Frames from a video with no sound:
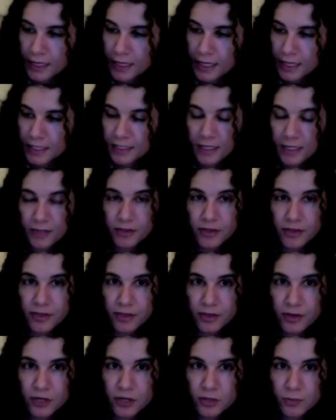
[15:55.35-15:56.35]
Is it the
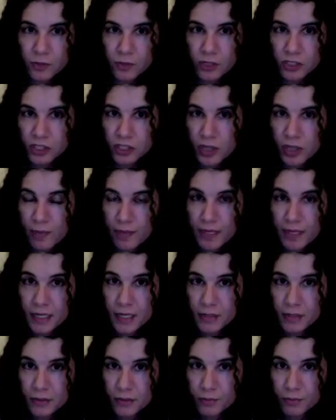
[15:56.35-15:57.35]
third word,
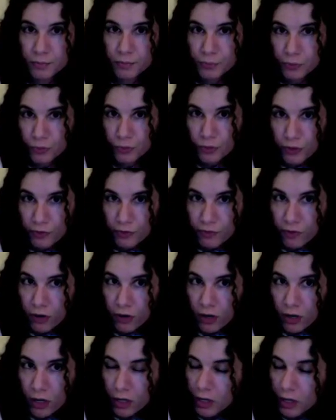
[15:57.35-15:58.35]
jamilatun?
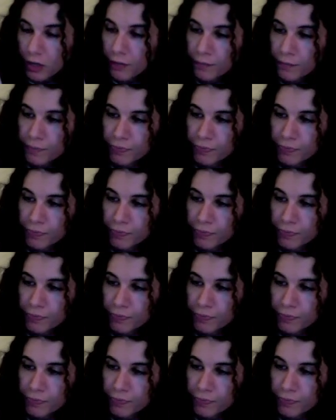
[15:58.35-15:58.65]
Beautiful?